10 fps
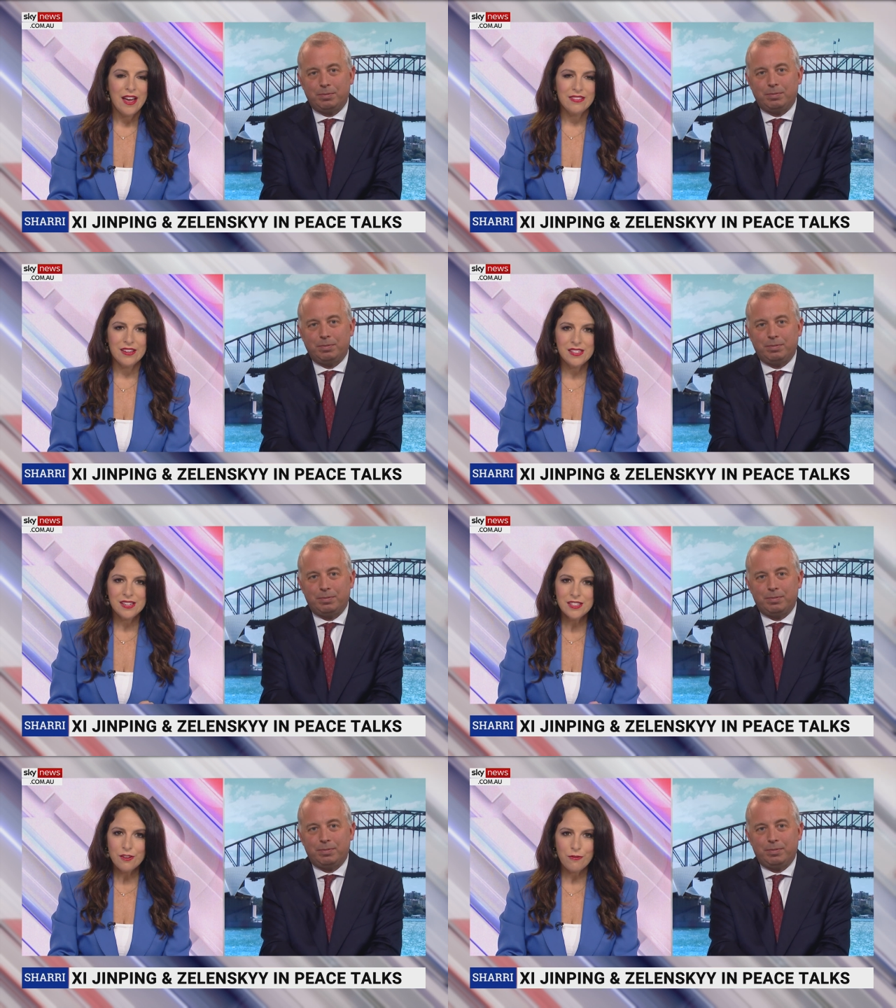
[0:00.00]
Speaker 1: This
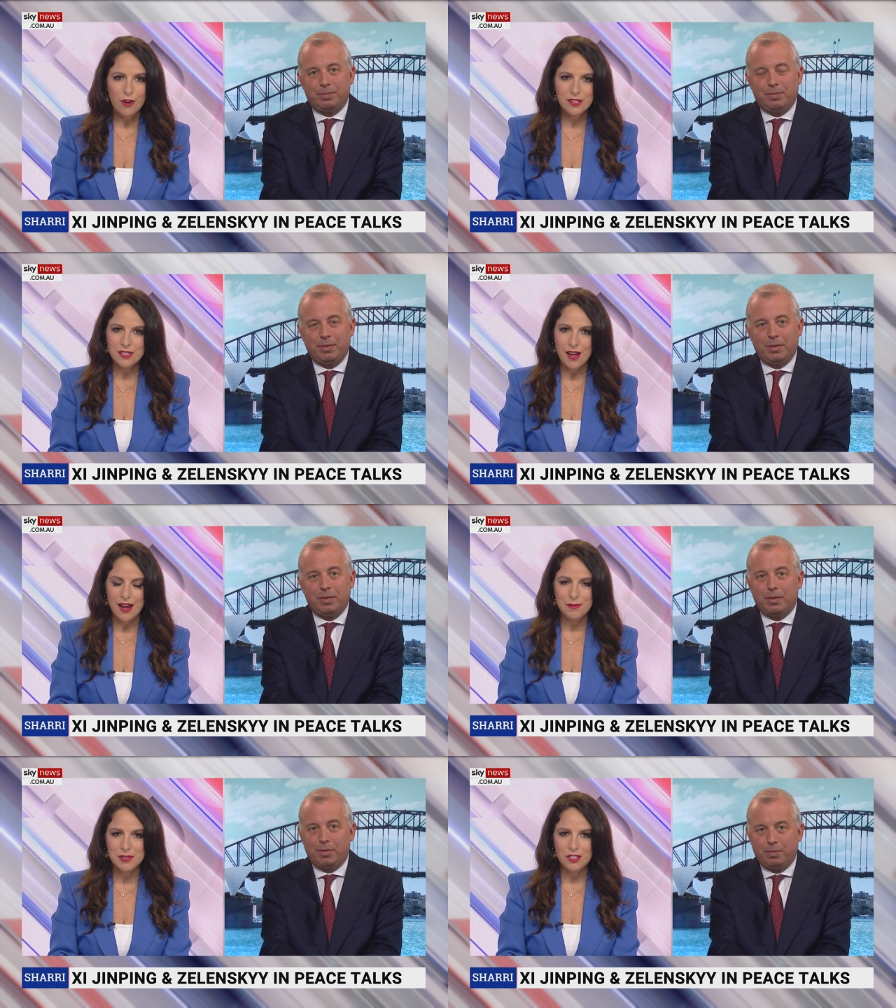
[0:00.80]
is the first
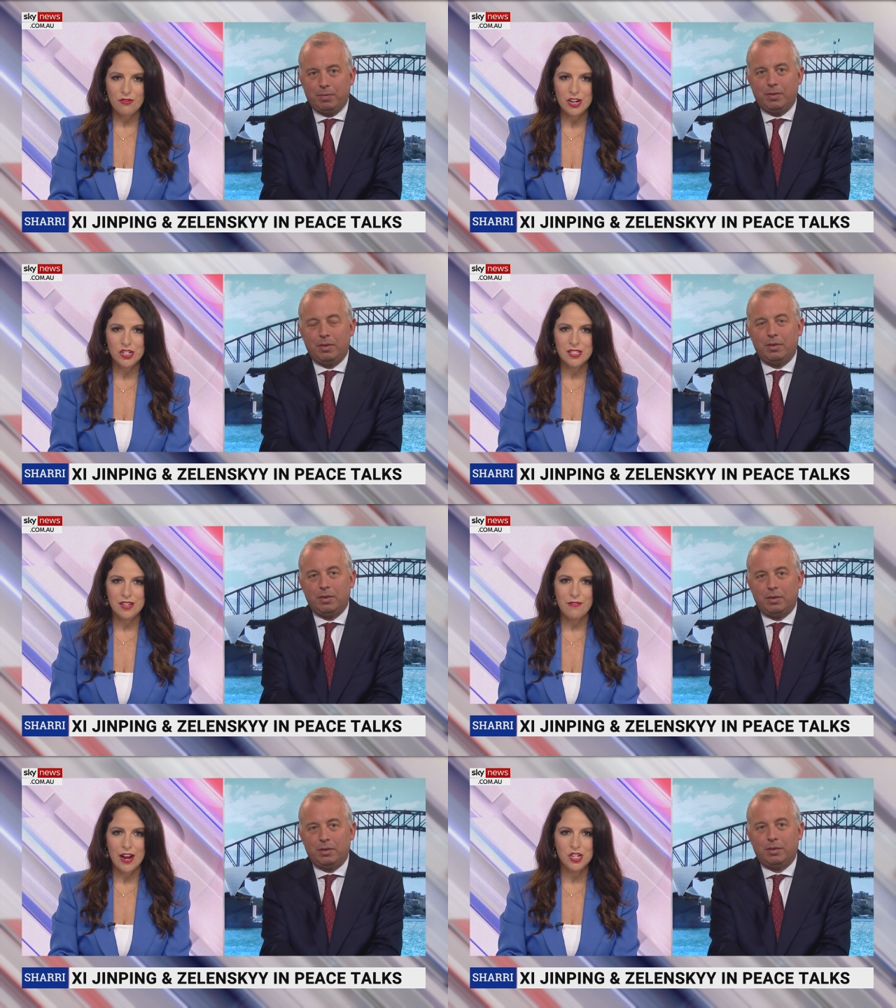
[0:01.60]
time since Russia's
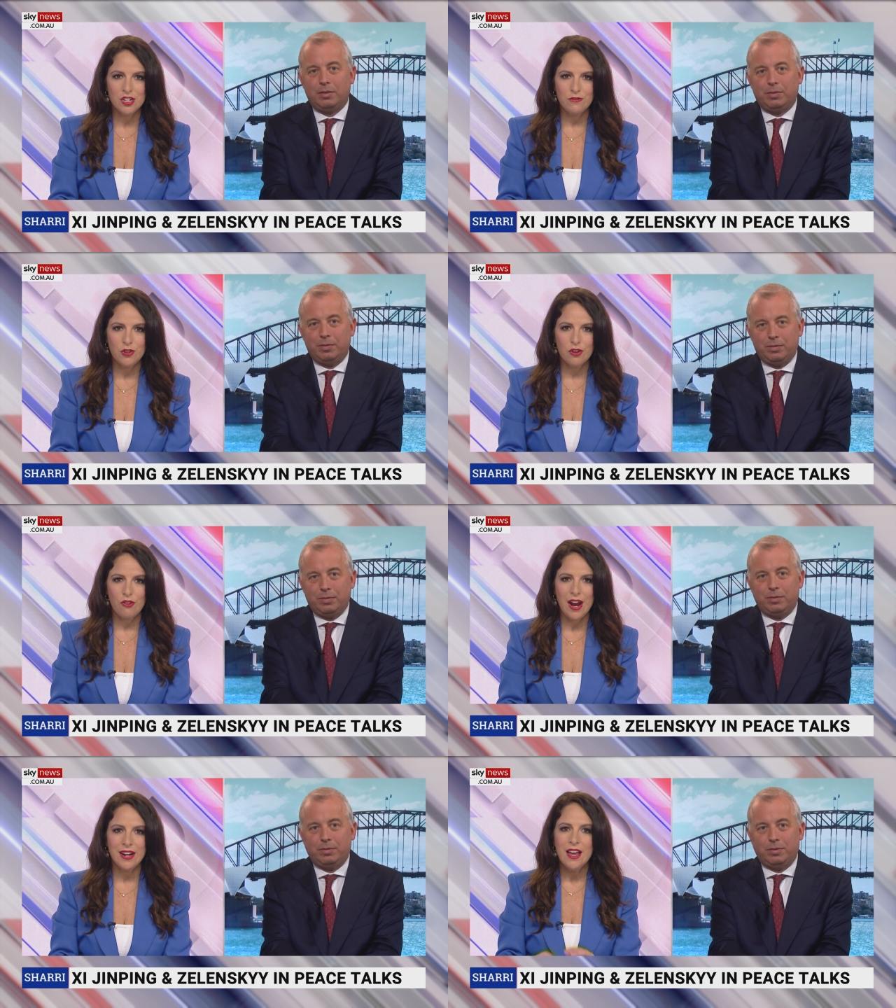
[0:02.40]
invasion of
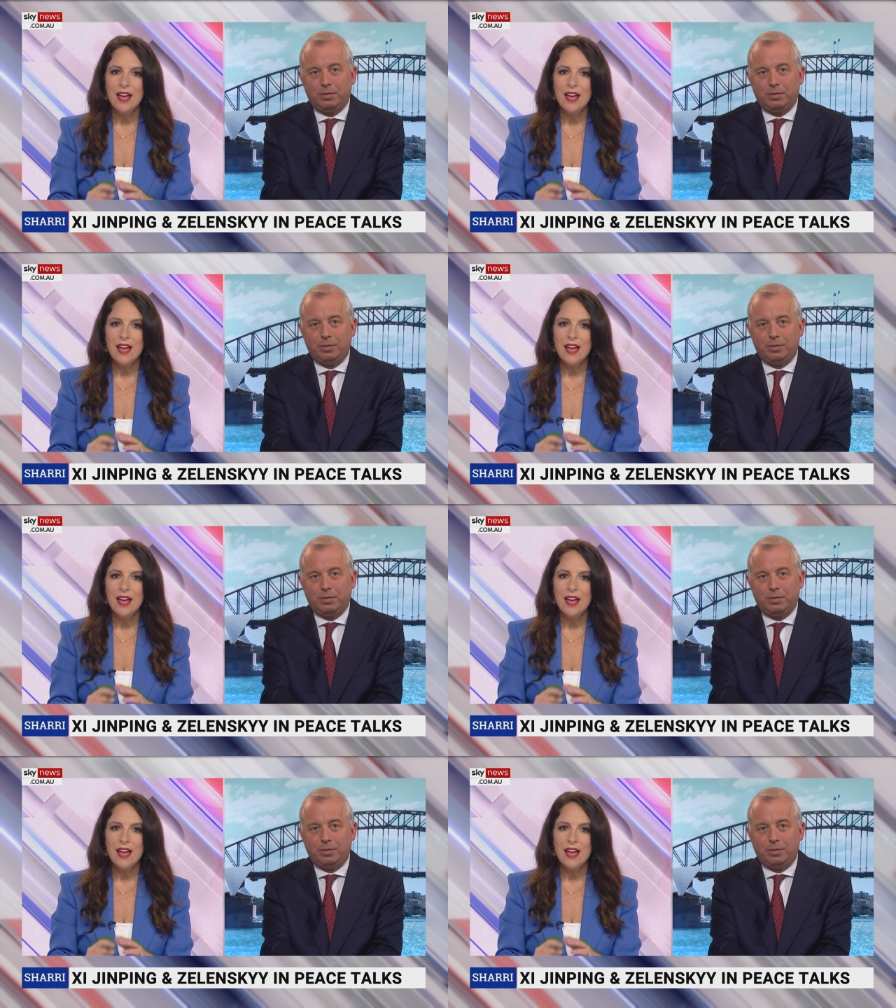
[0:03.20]
Ukraine.